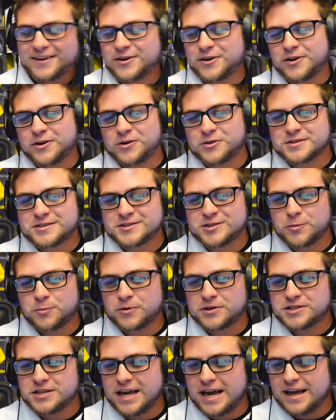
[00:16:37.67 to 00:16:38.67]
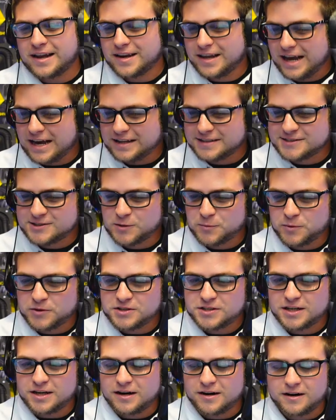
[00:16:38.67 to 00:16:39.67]
Good old super chat. Yeah, super
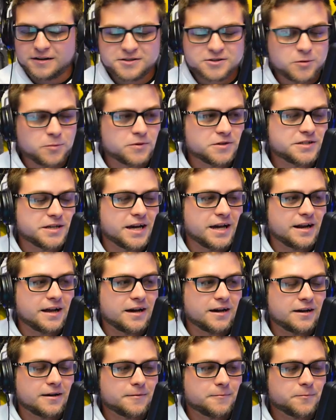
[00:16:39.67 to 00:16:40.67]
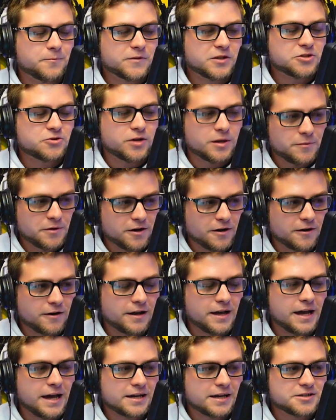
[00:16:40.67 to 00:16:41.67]
chat or uh, super chat uh
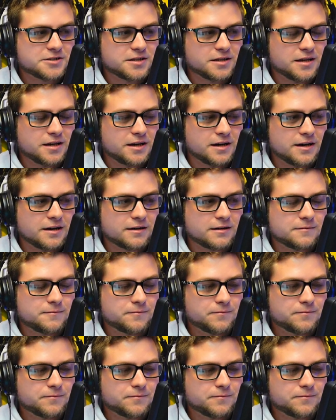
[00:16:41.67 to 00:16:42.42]
StreamYard actually uh